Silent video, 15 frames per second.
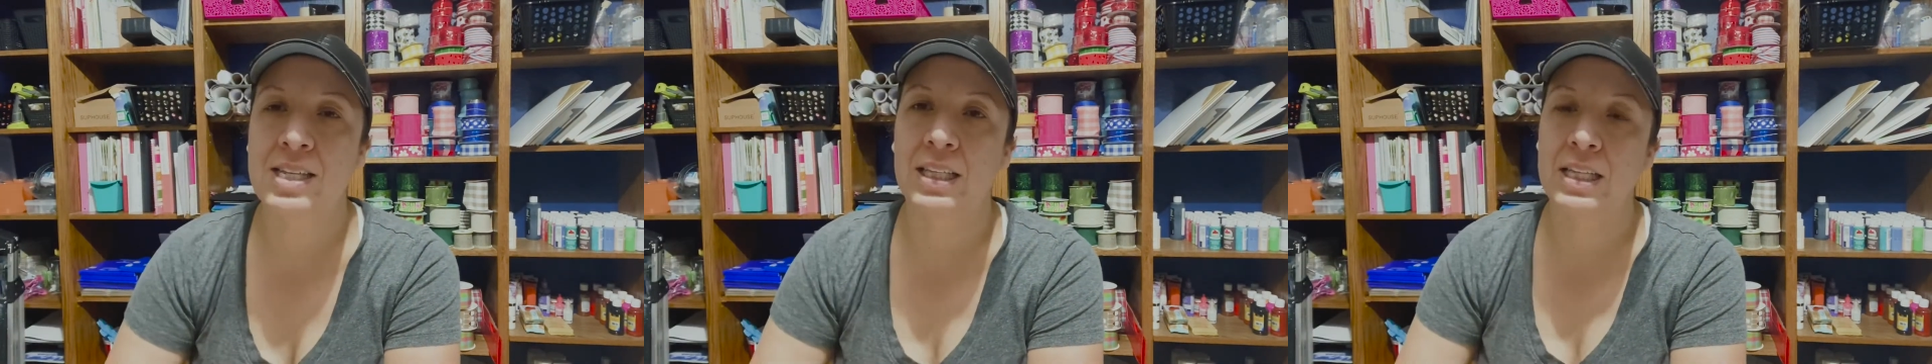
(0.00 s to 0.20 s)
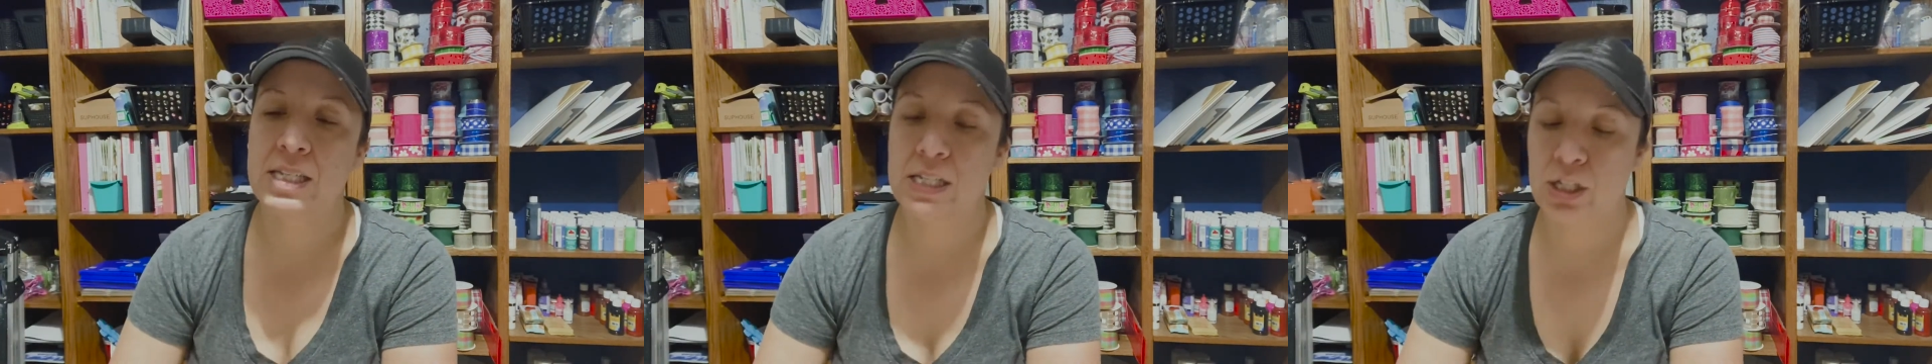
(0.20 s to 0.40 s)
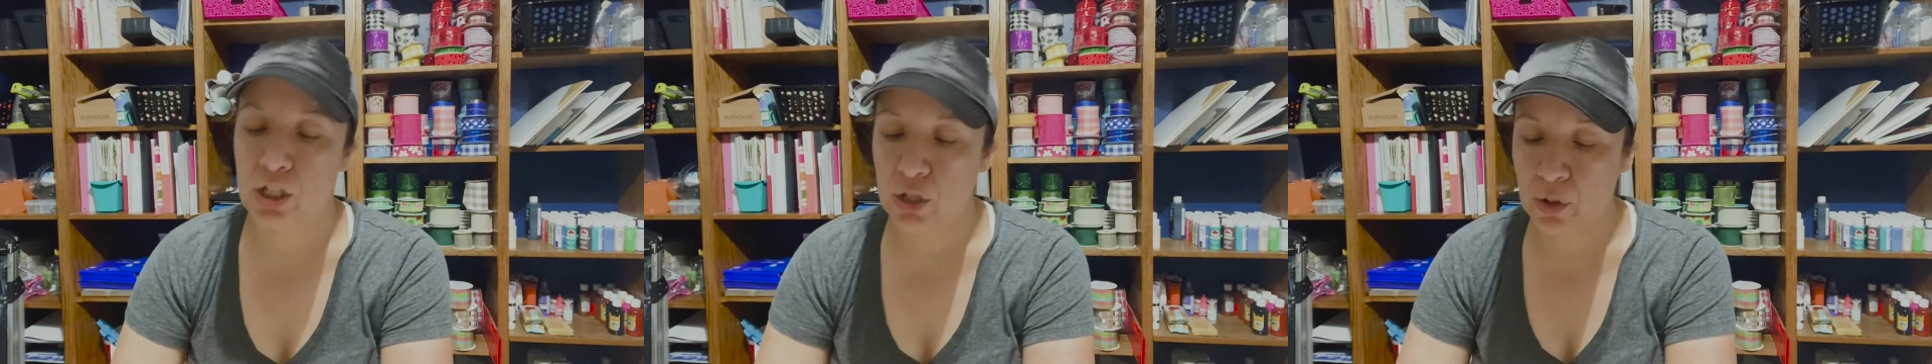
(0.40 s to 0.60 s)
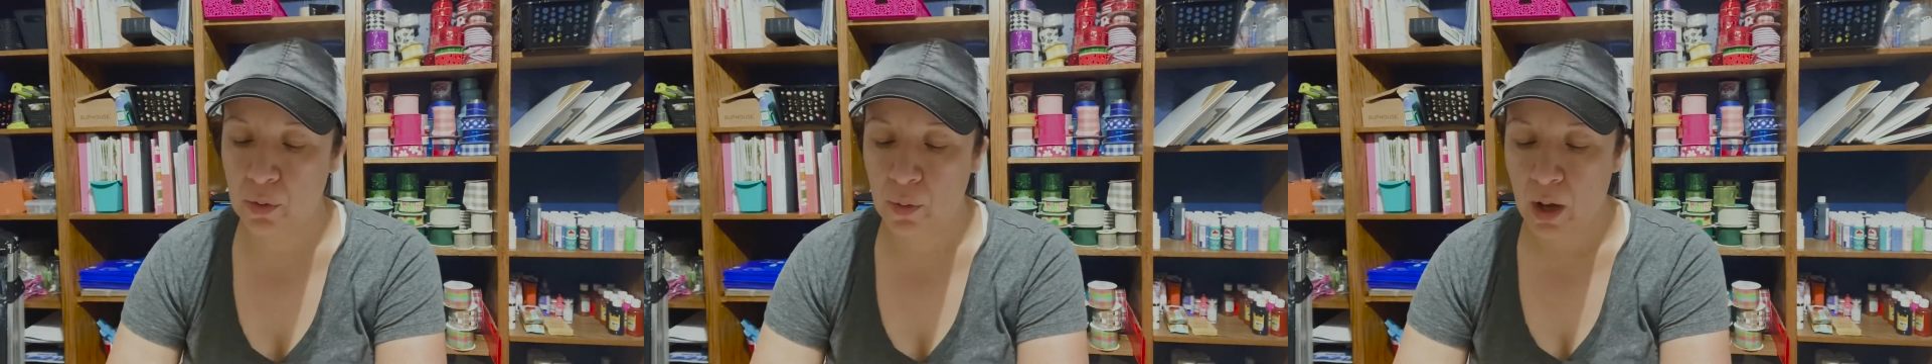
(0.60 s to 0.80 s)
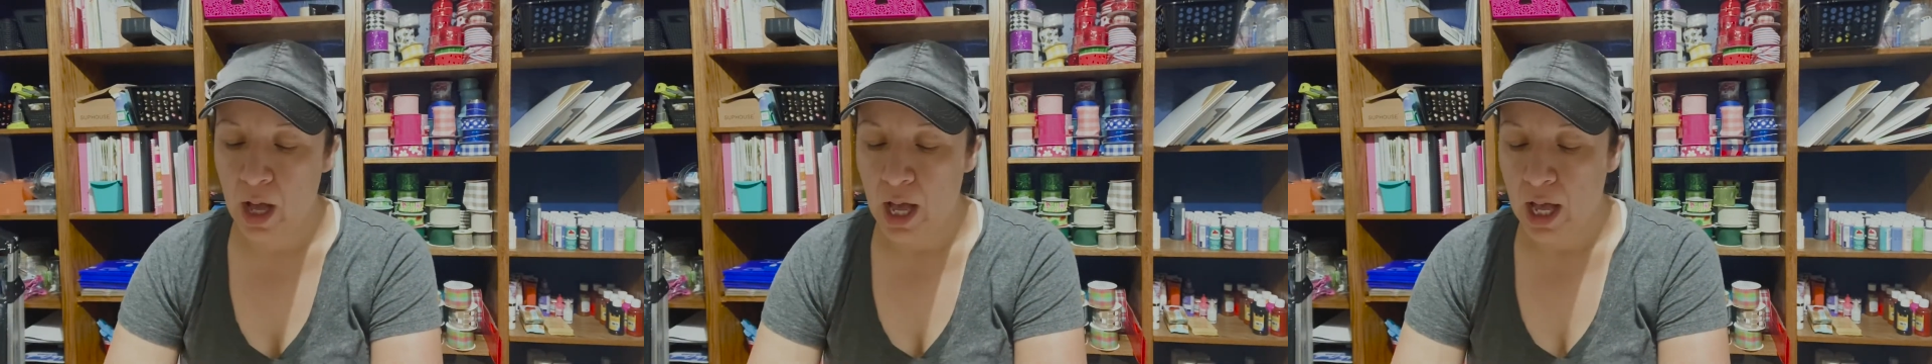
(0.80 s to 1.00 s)
to listen
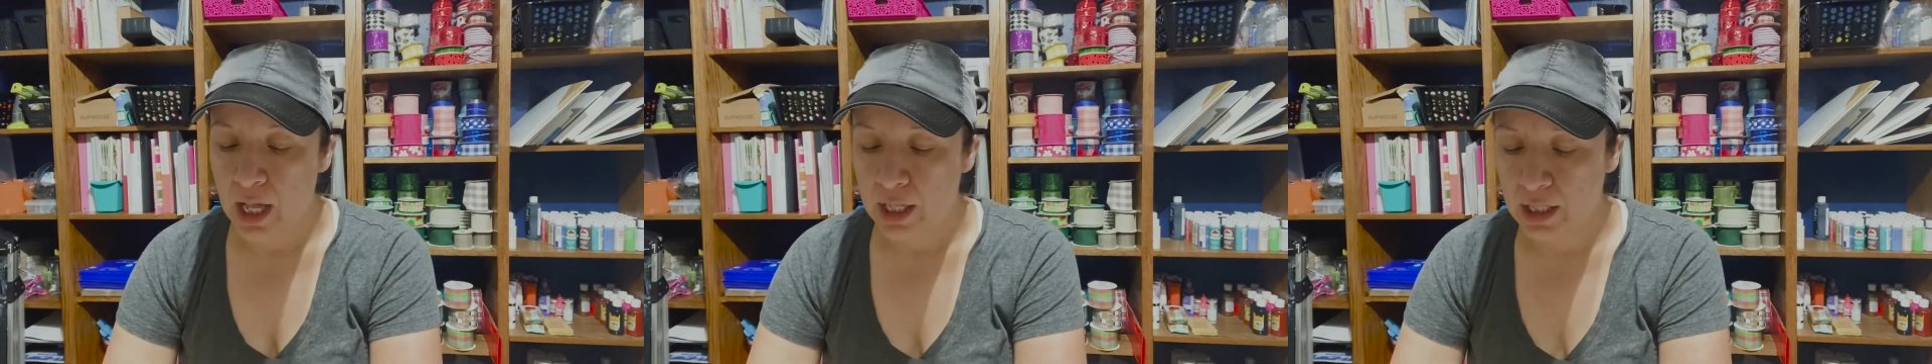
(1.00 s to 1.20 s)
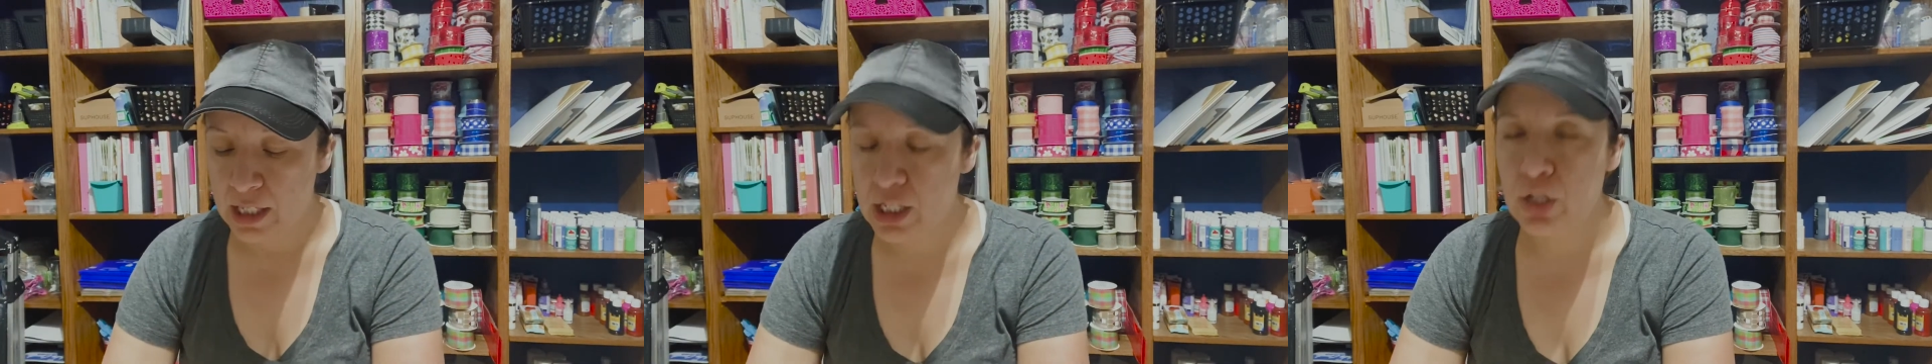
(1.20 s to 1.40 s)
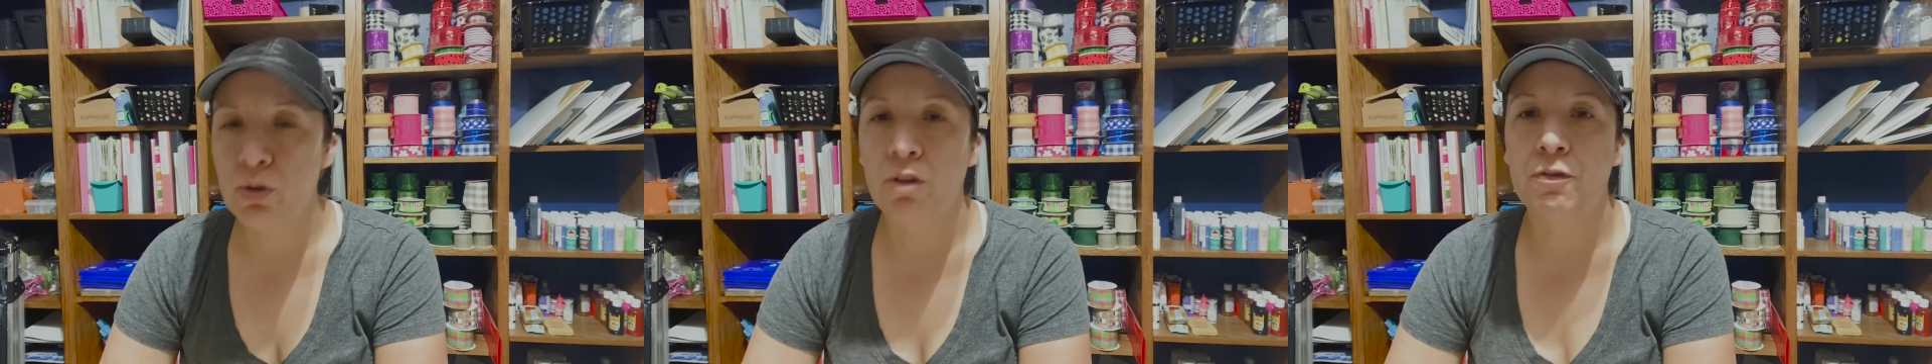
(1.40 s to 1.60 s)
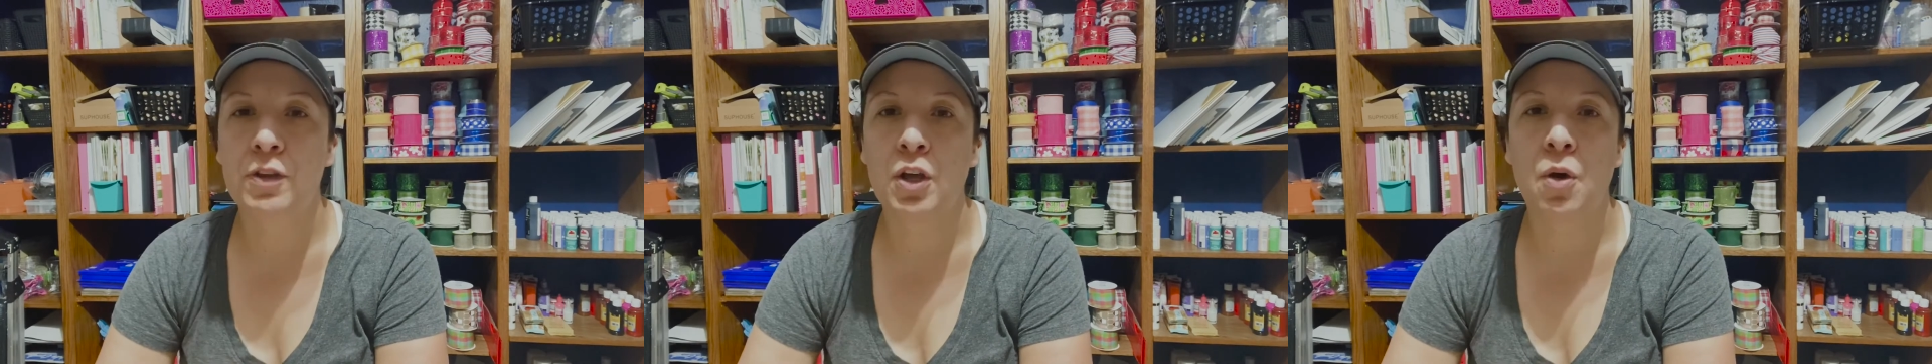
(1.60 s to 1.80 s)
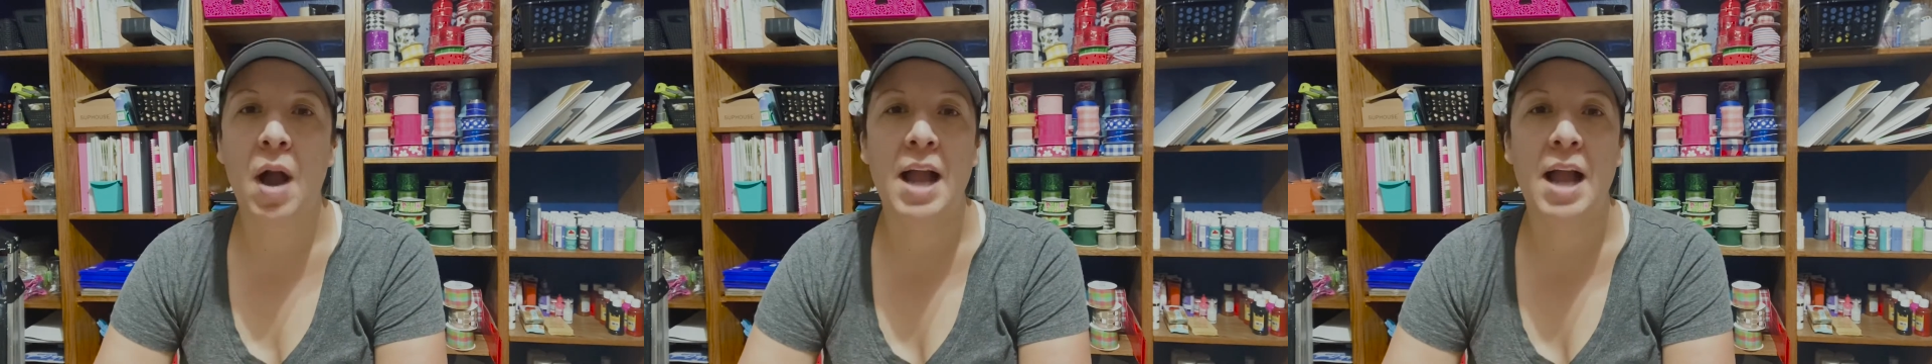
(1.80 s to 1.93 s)
to a few.